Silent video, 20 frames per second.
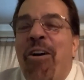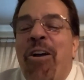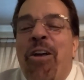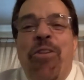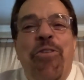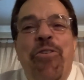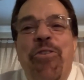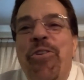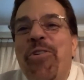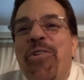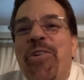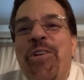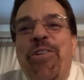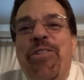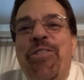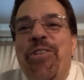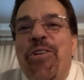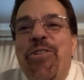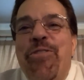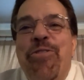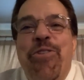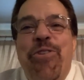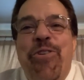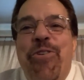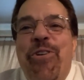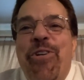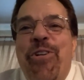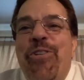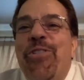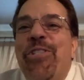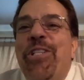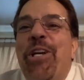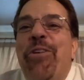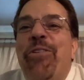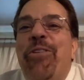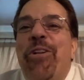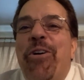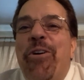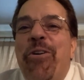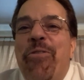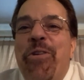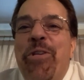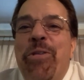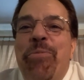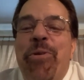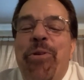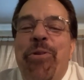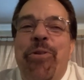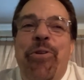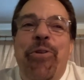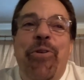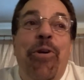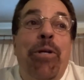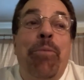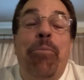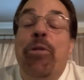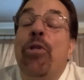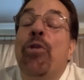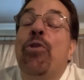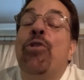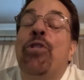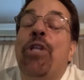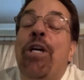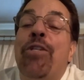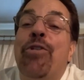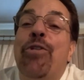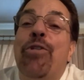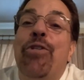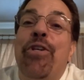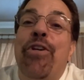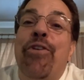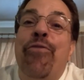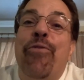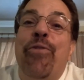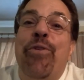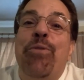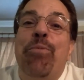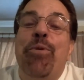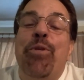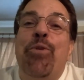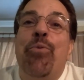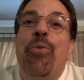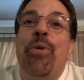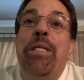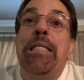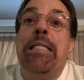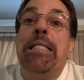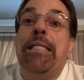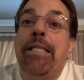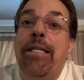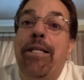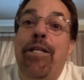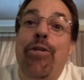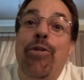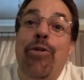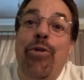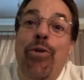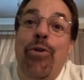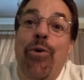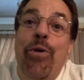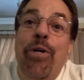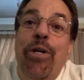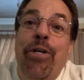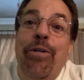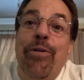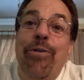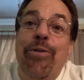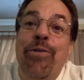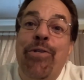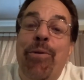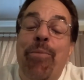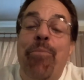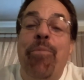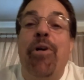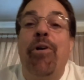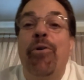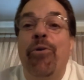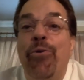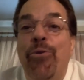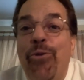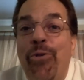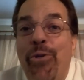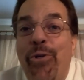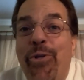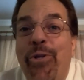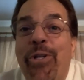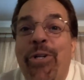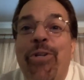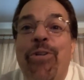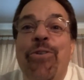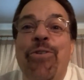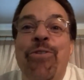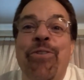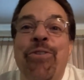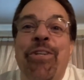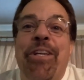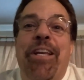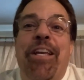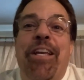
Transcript: New Yorkers are New Yorkers. They'll always be in New York, but there's such a difference between city New Yorkers and borough New Yorkers.